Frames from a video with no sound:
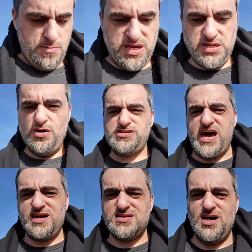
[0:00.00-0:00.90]
But he knows
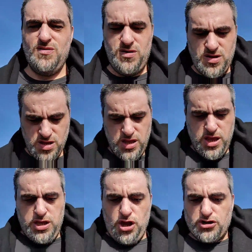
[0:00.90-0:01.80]
that, so
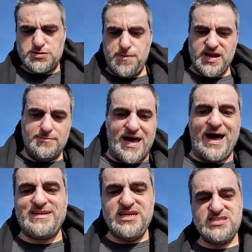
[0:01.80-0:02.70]
y'all just bring up the
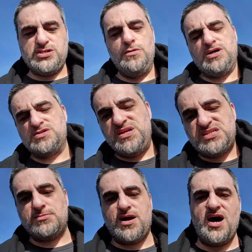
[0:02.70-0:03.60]
ideas to him because we need
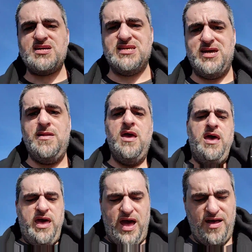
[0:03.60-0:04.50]
some content.
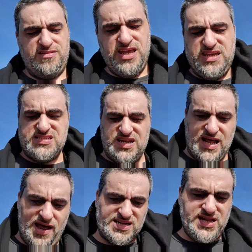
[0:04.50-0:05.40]
I, I think he said
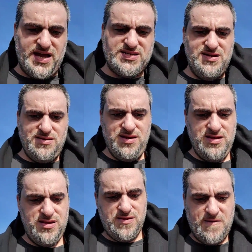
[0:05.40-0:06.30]
that last night, didn't he?
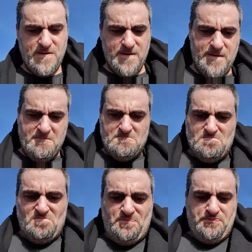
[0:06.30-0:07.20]

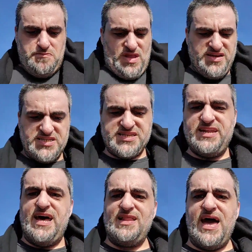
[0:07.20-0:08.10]
I think he
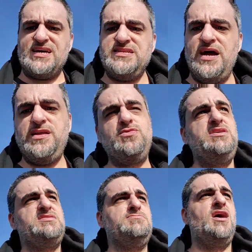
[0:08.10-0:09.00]
said that last night that we
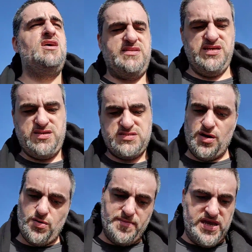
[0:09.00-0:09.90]
need some content.
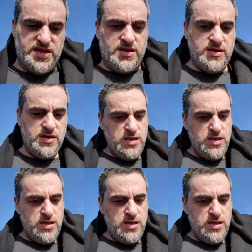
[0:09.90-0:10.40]
So, I mean,